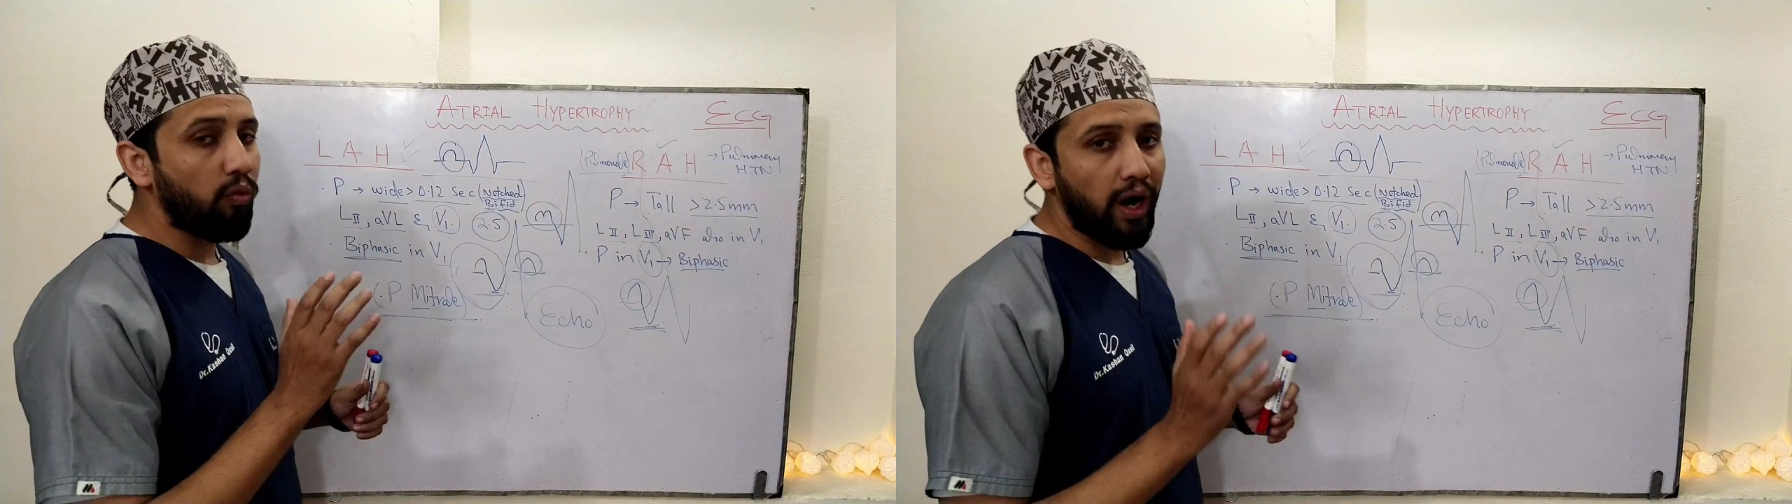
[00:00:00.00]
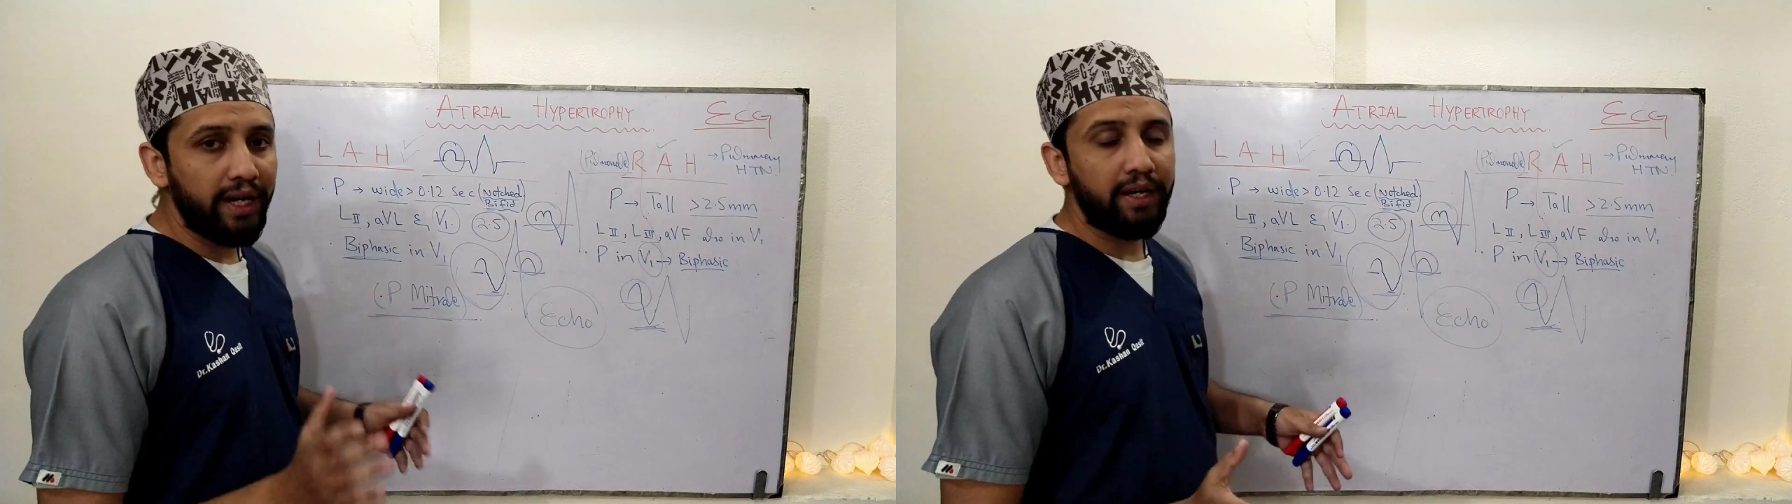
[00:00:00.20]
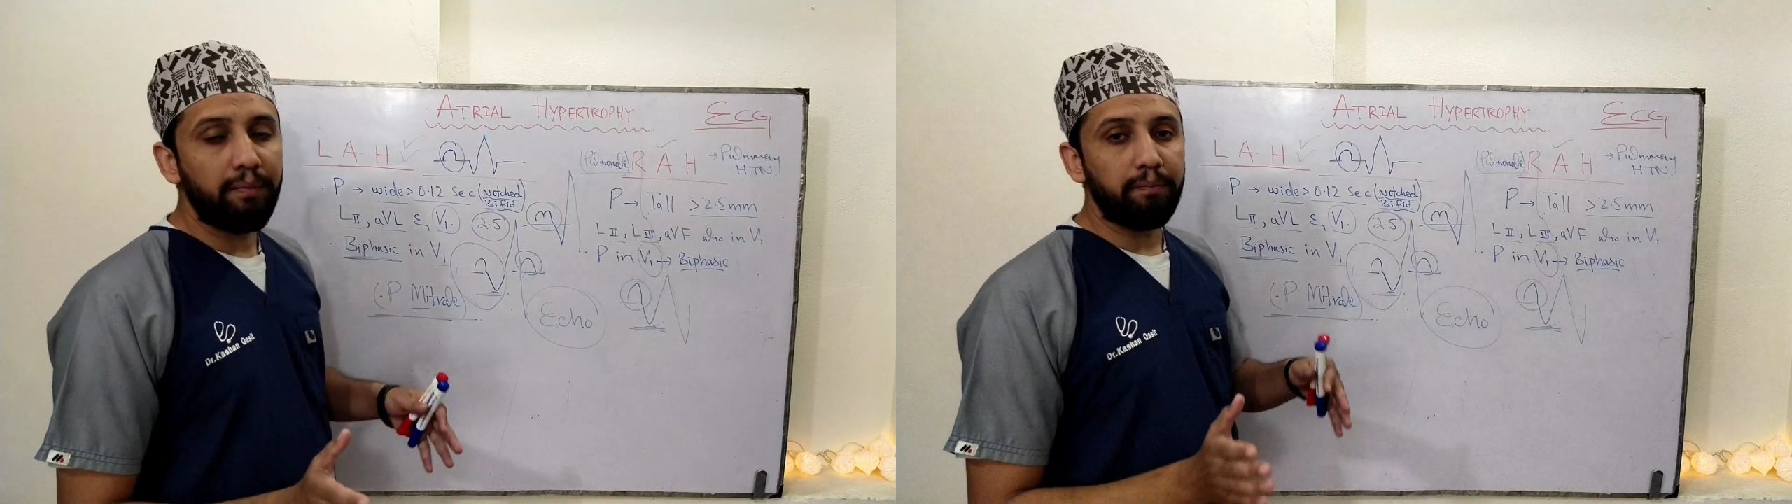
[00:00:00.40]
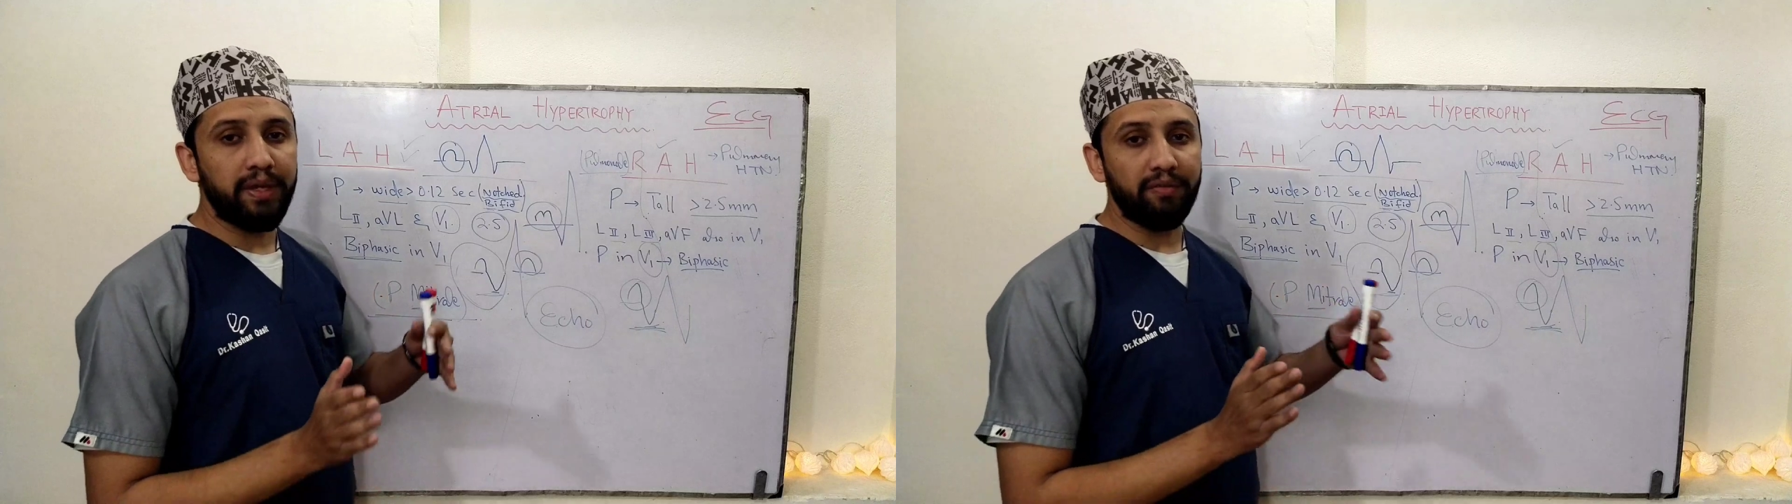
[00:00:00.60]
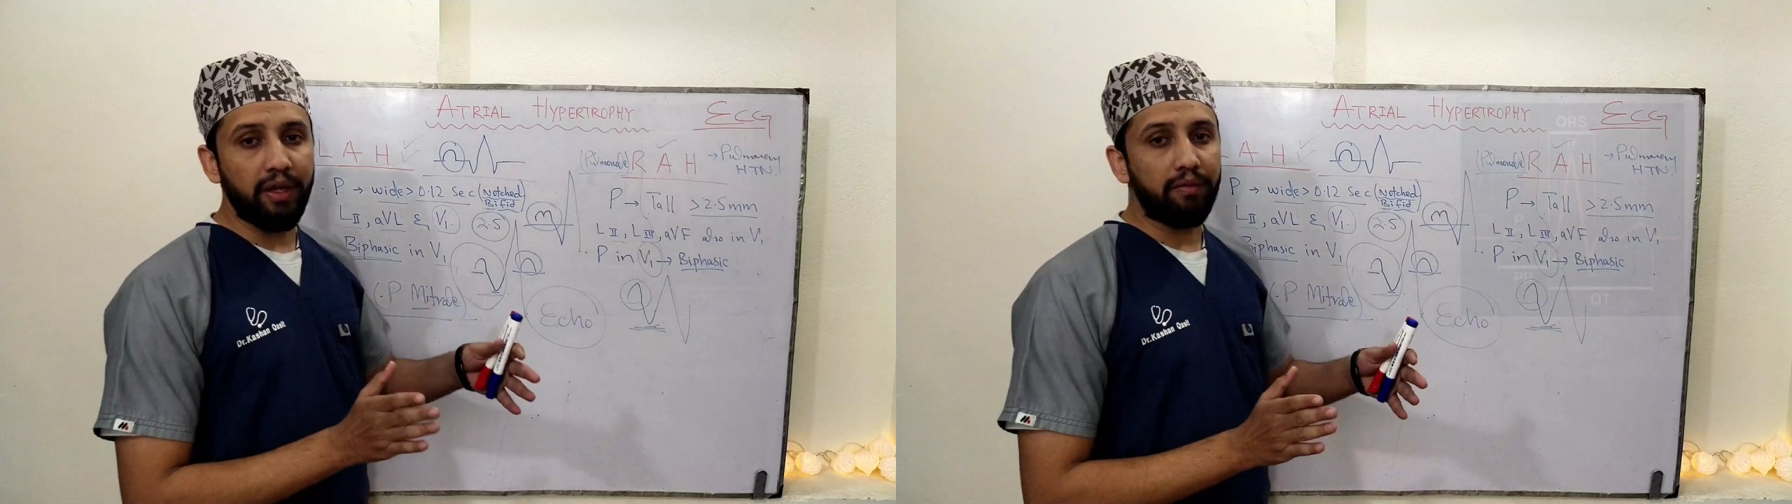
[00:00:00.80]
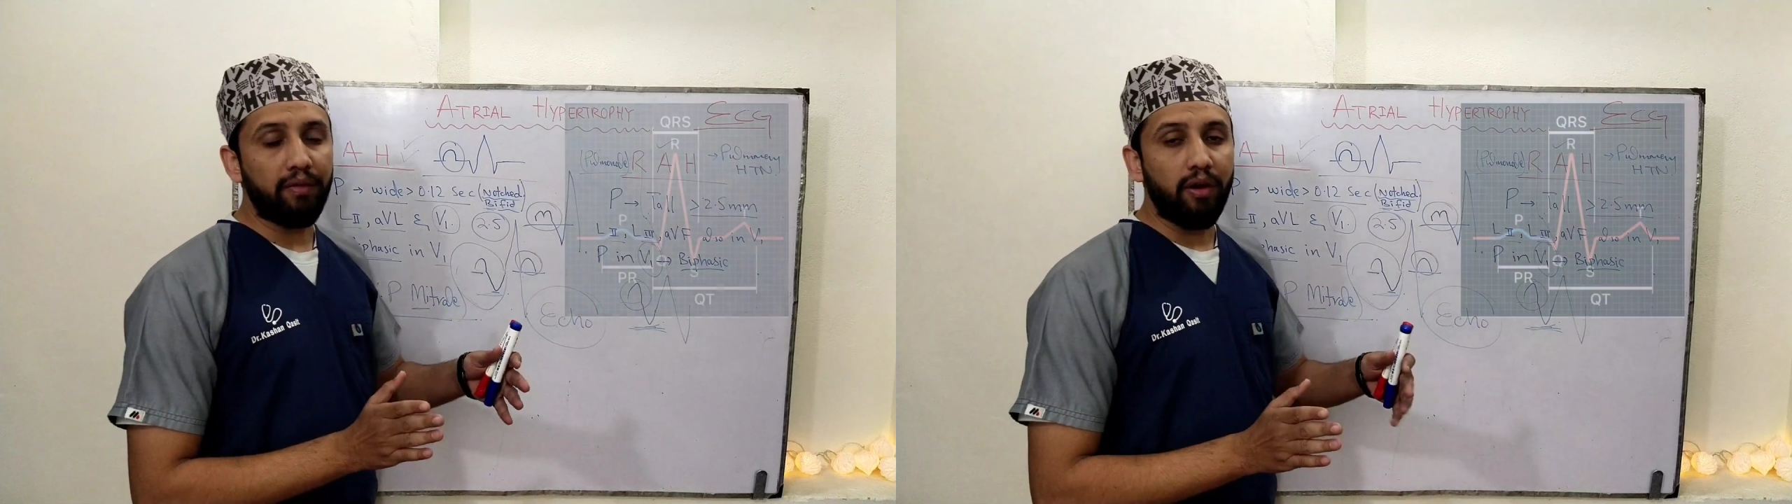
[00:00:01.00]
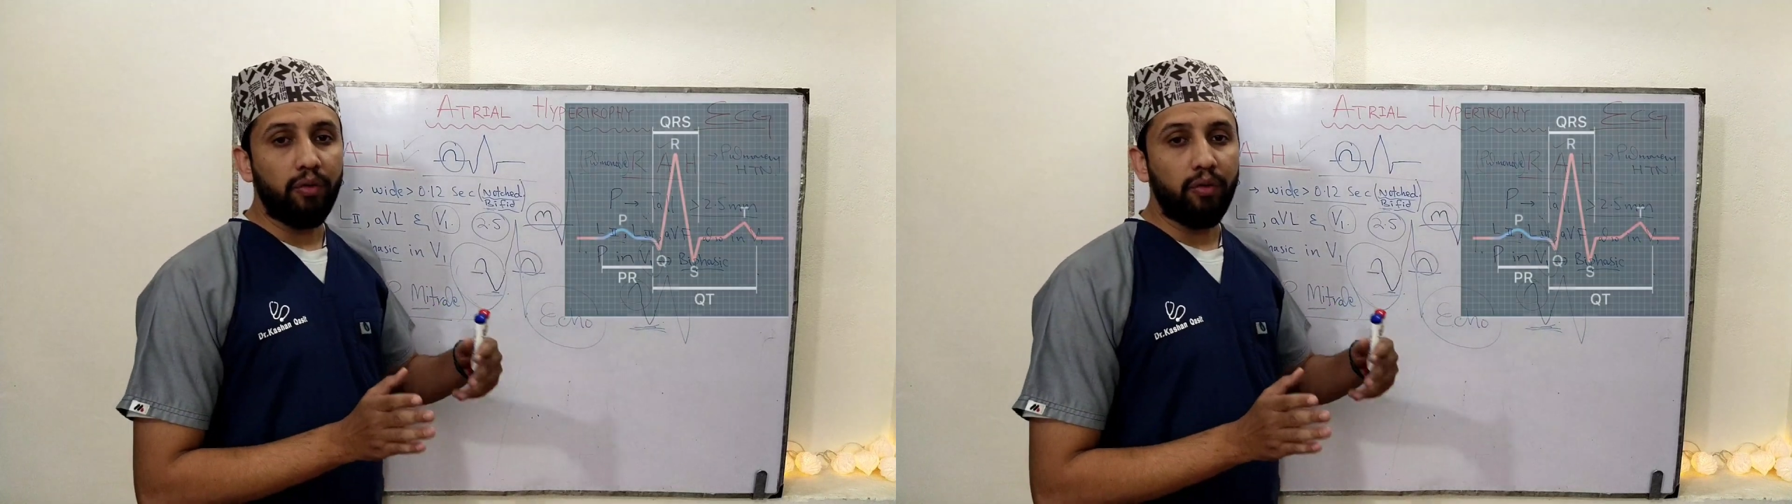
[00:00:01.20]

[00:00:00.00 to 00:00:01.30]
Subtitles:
wide P wave.